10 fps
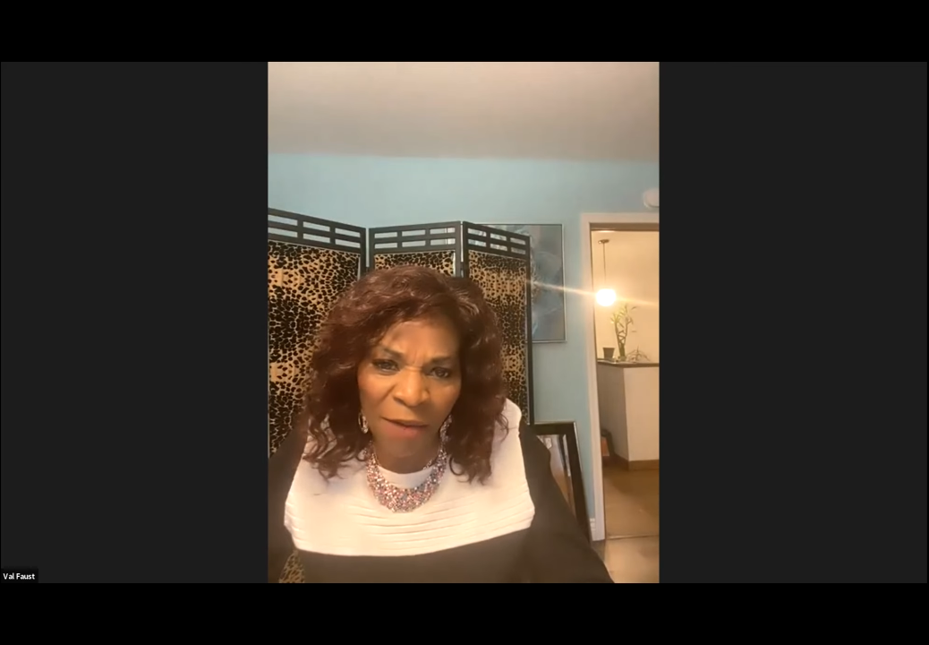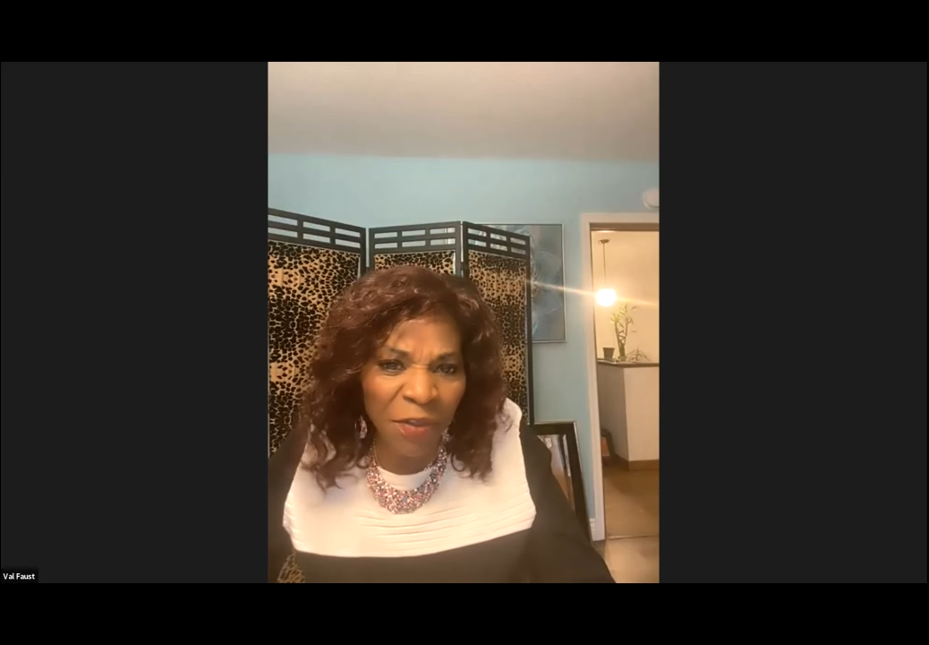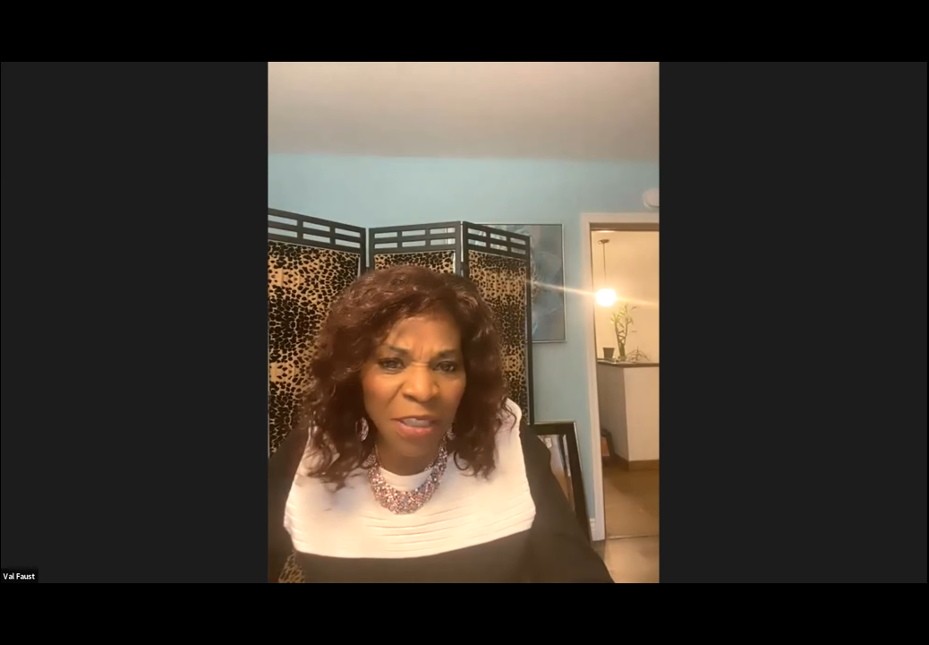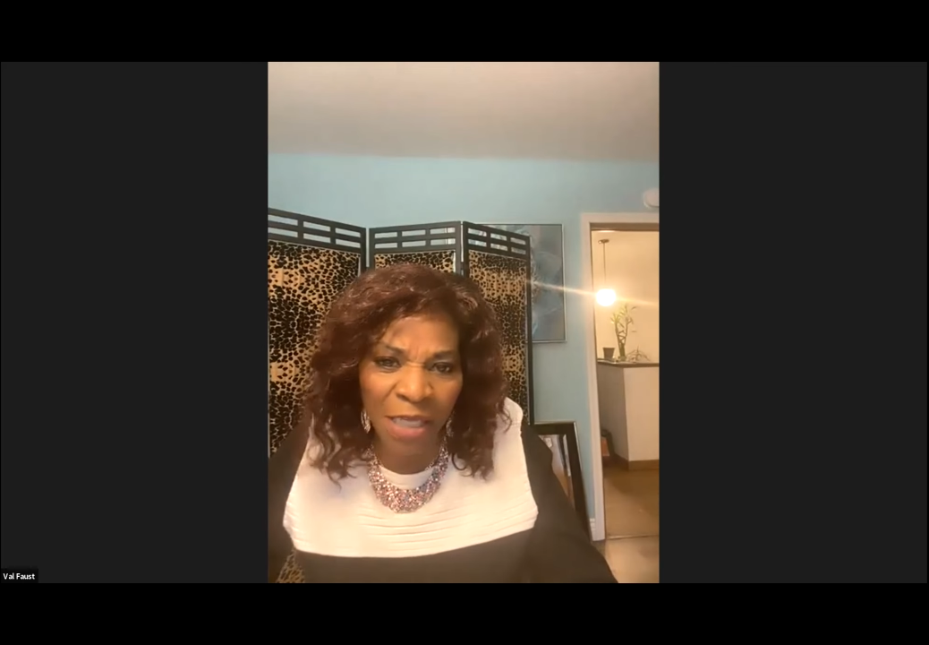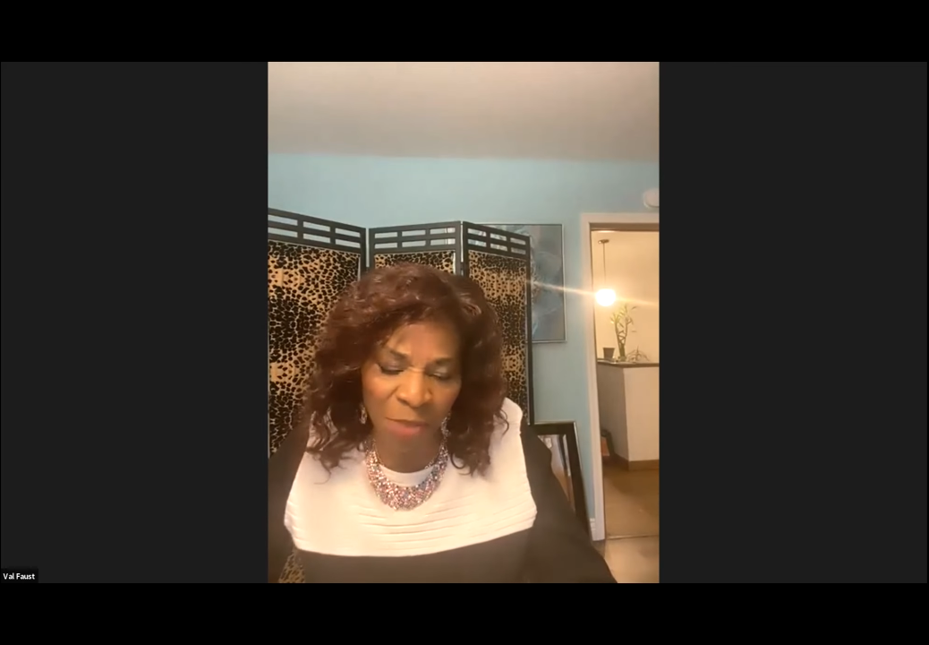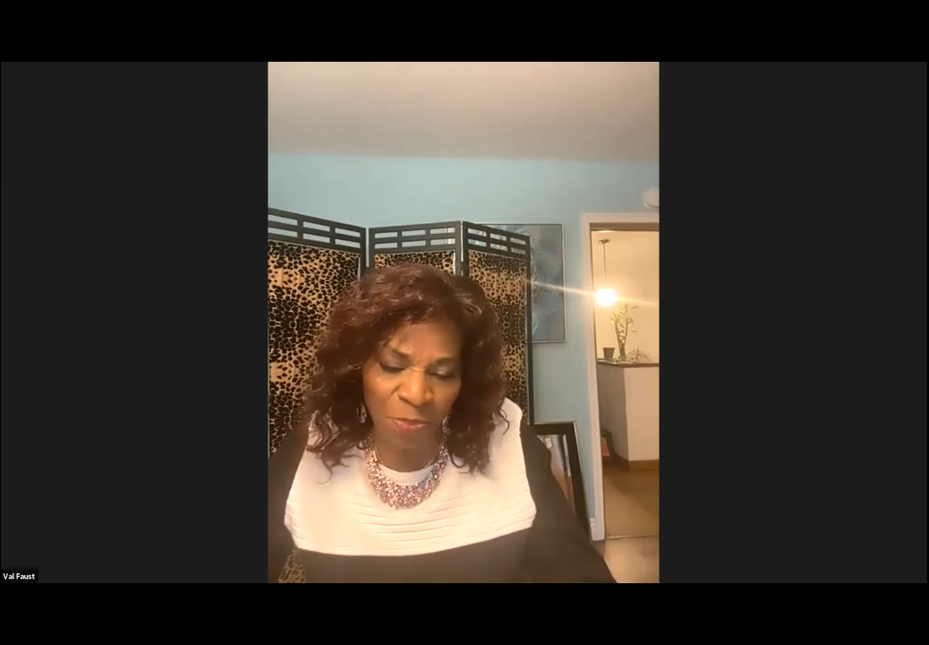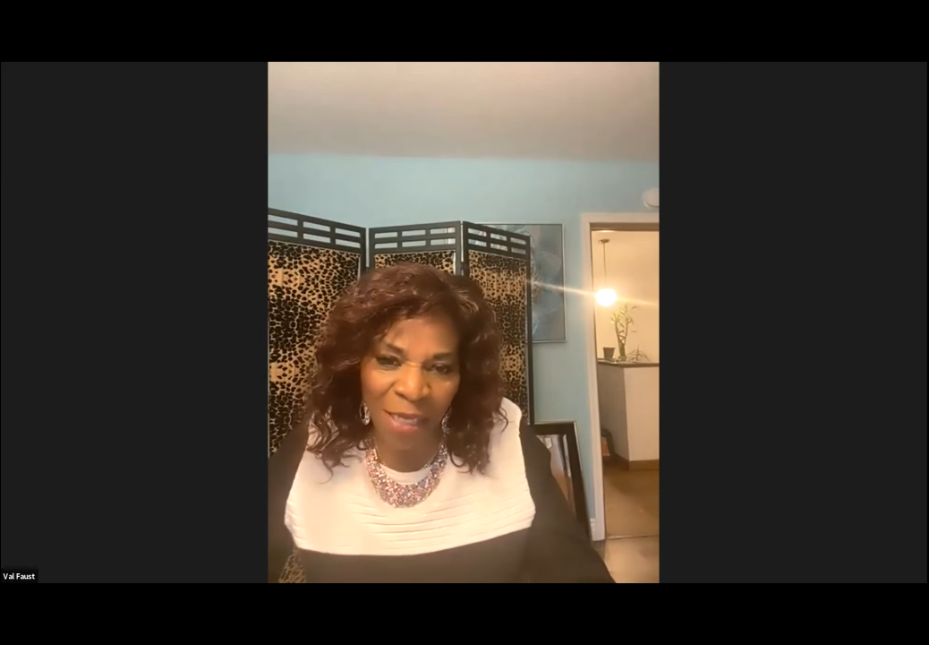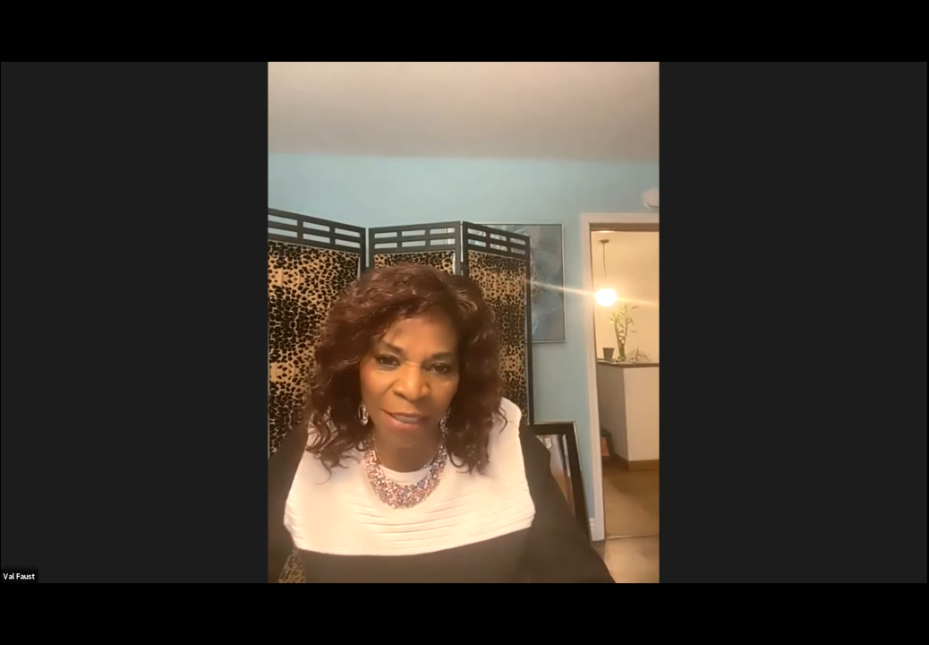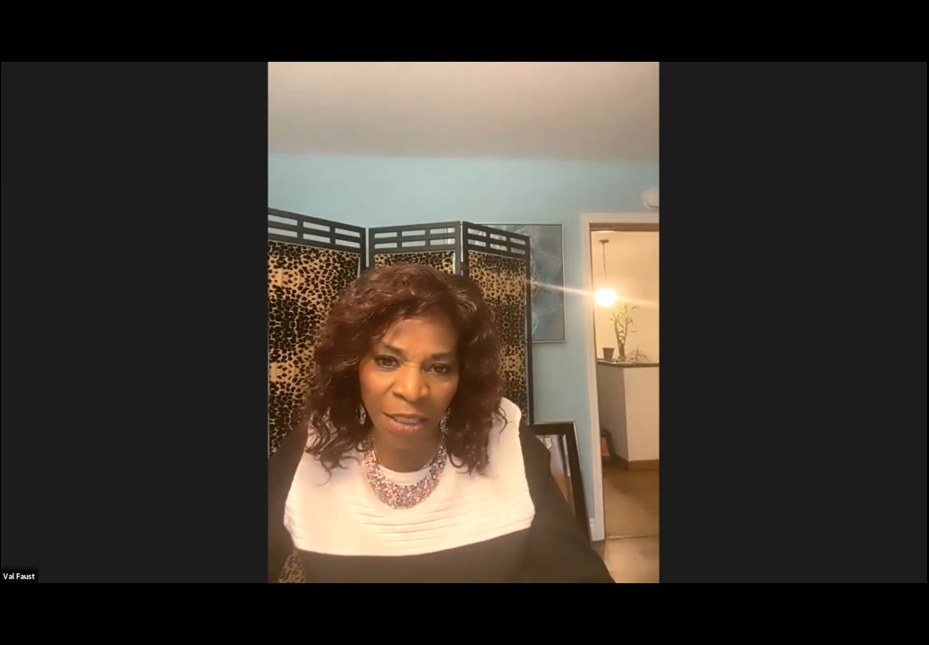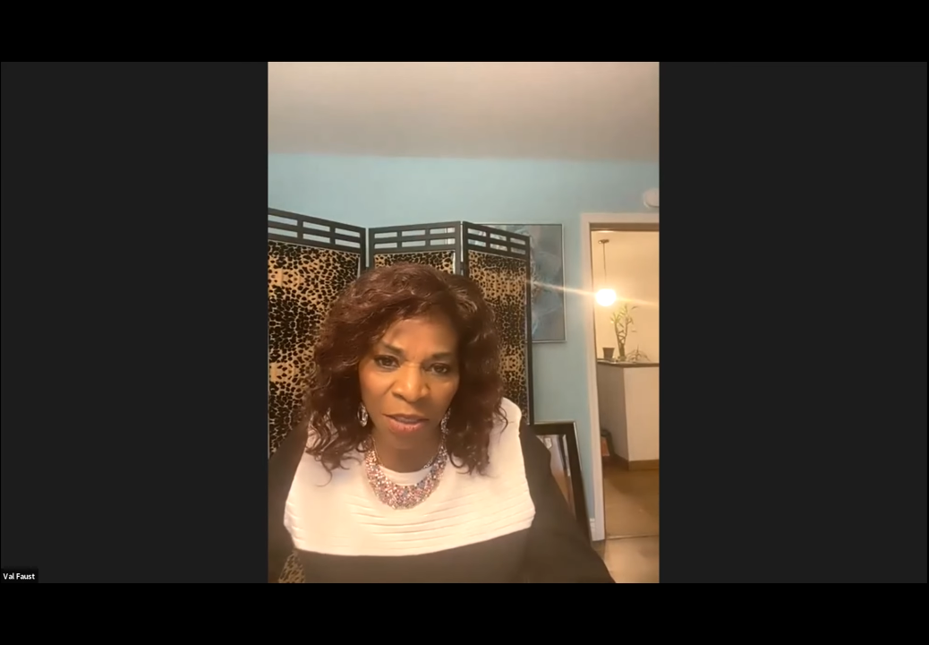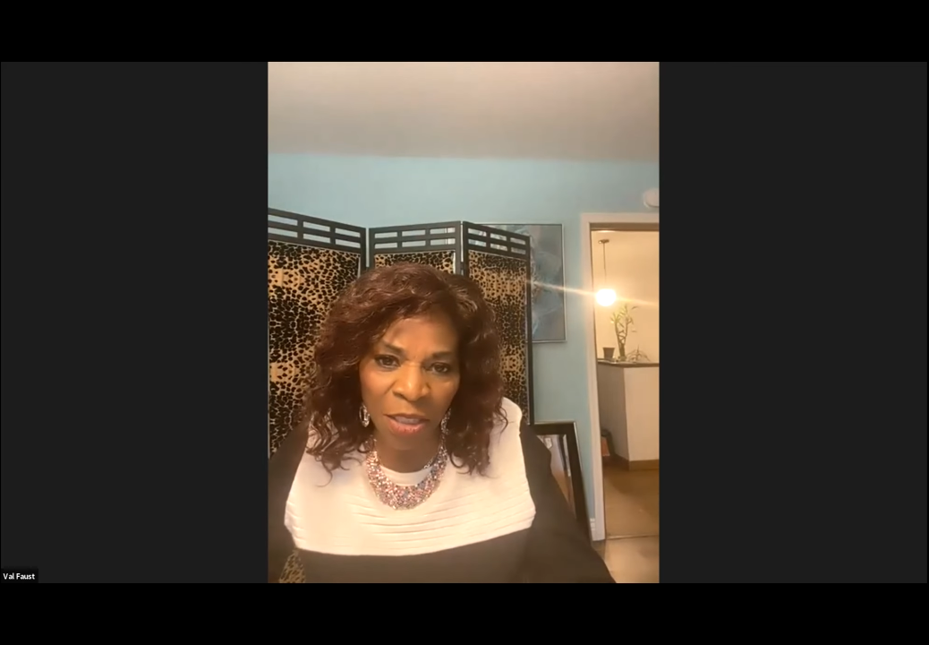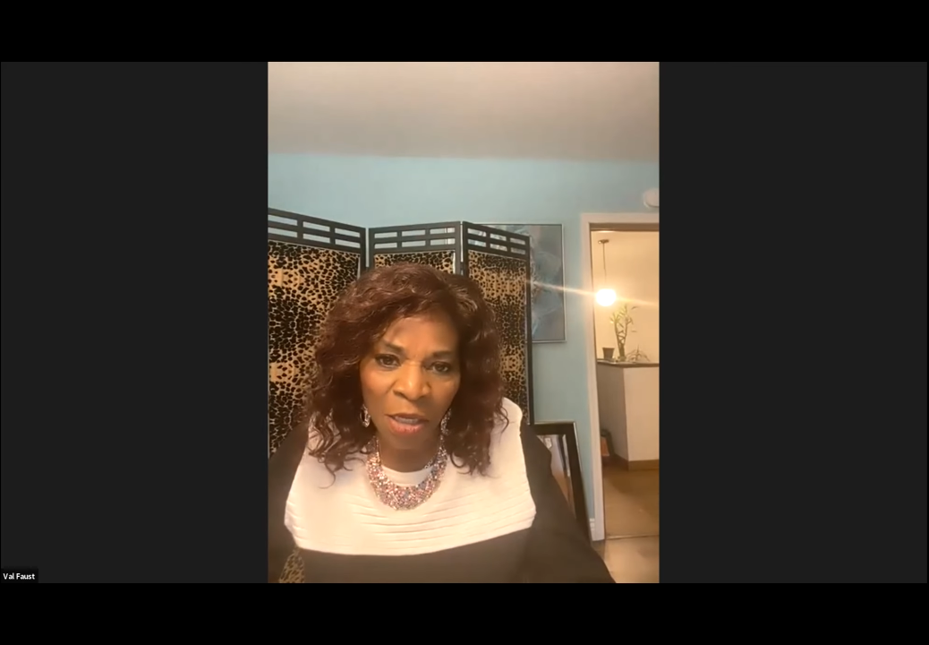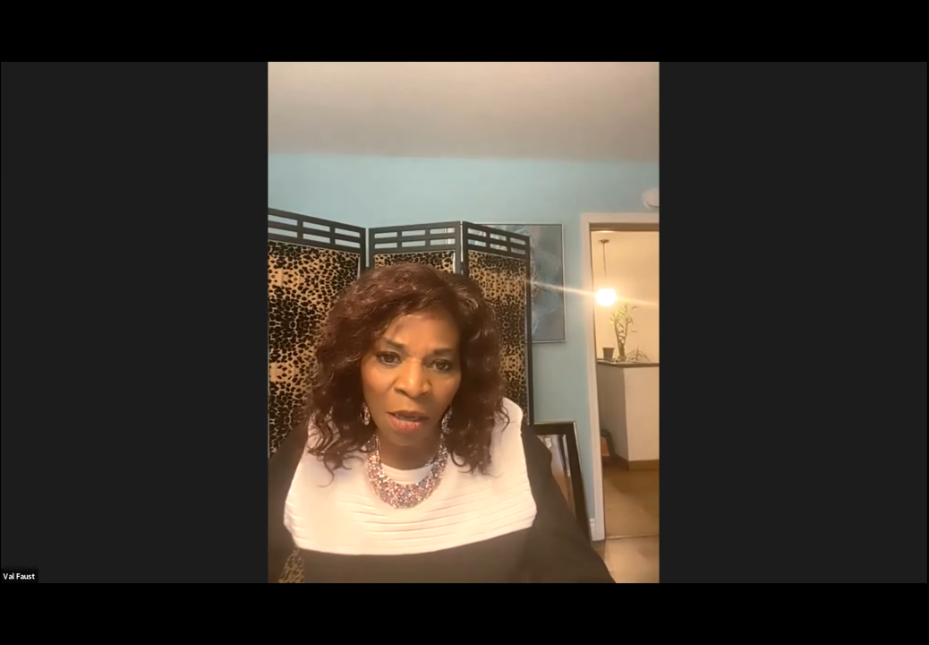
everyday basis,